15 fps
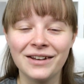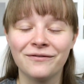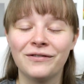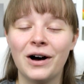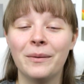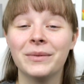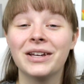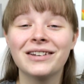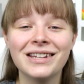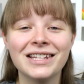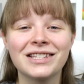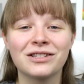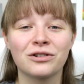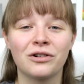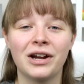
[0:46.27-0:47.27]
and follow me on
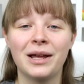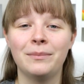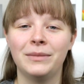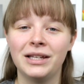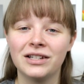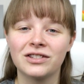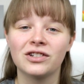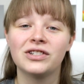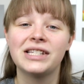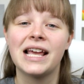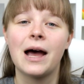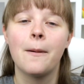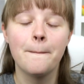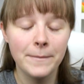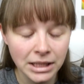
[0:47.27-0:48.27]
Instagram, links are
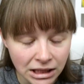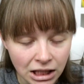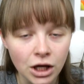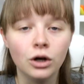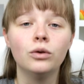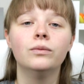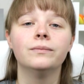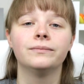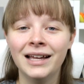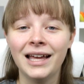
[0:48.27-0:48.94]
down below.